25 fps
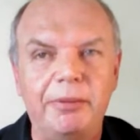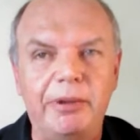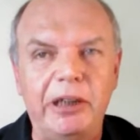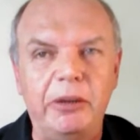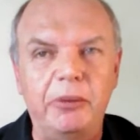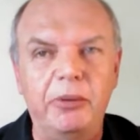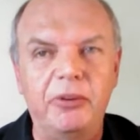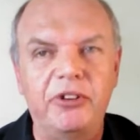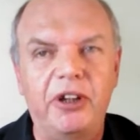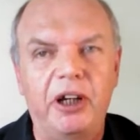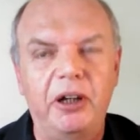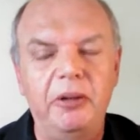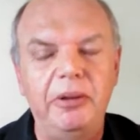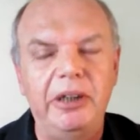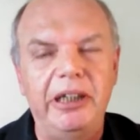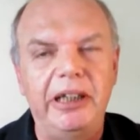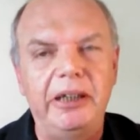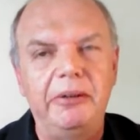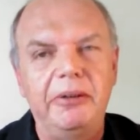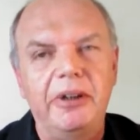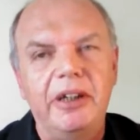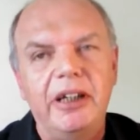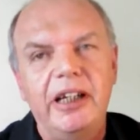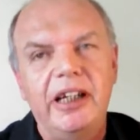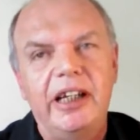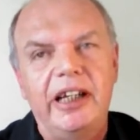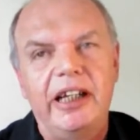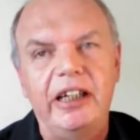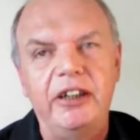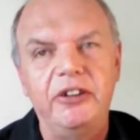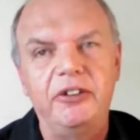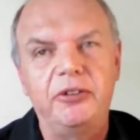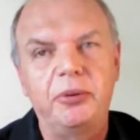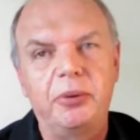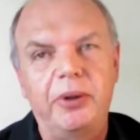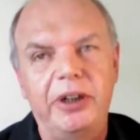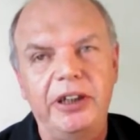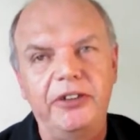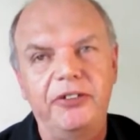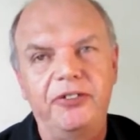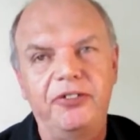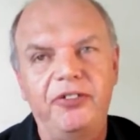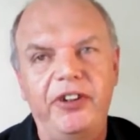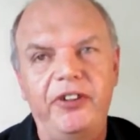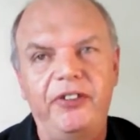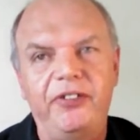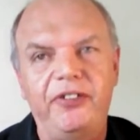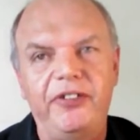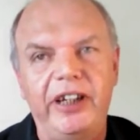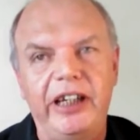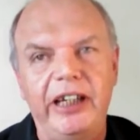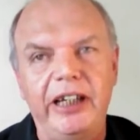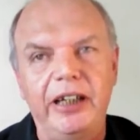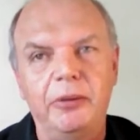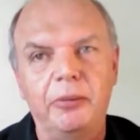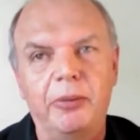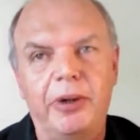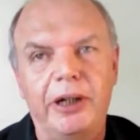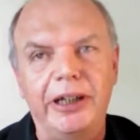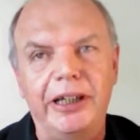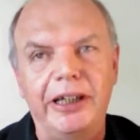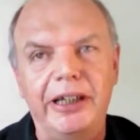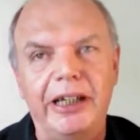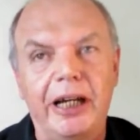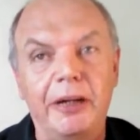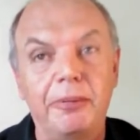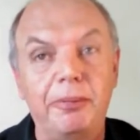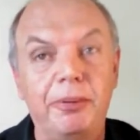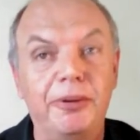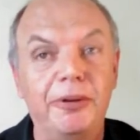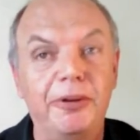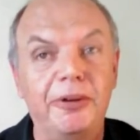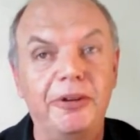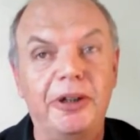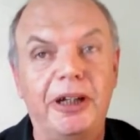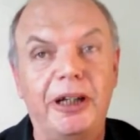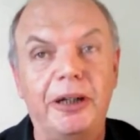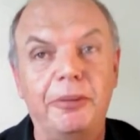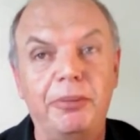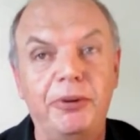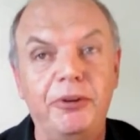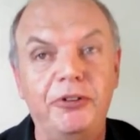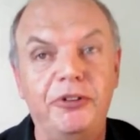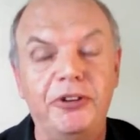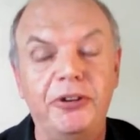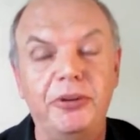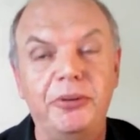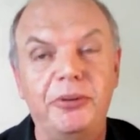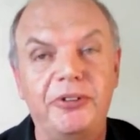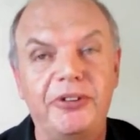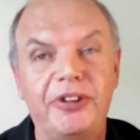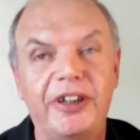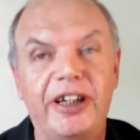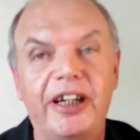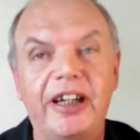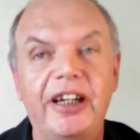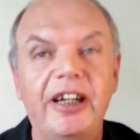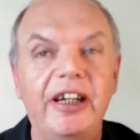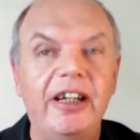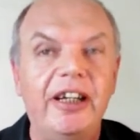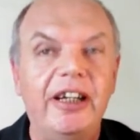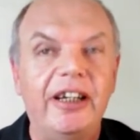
but it was only in 2015 when an apple producer